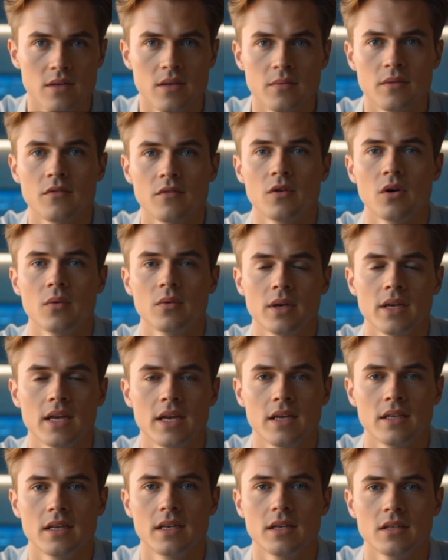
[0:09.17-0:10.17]
Before we
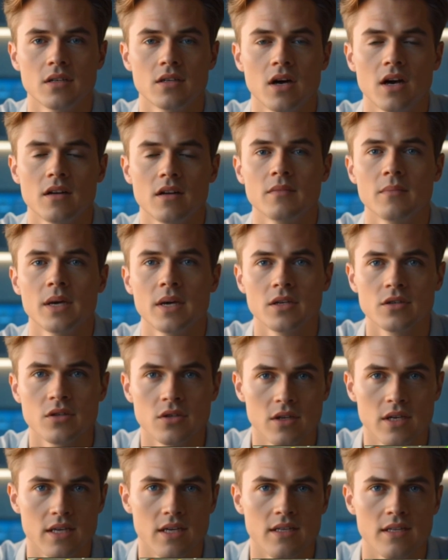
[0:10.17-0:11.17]
kick things off, make
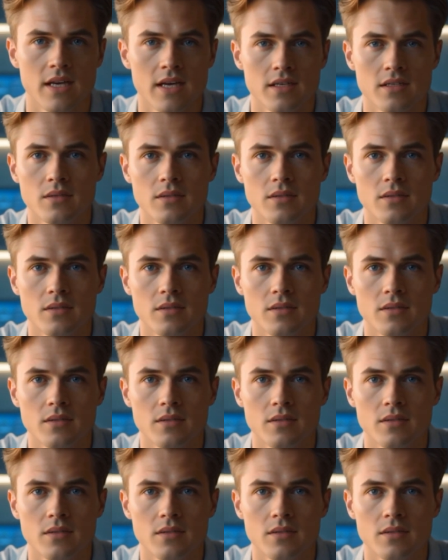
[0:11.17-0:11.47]
sure to hit that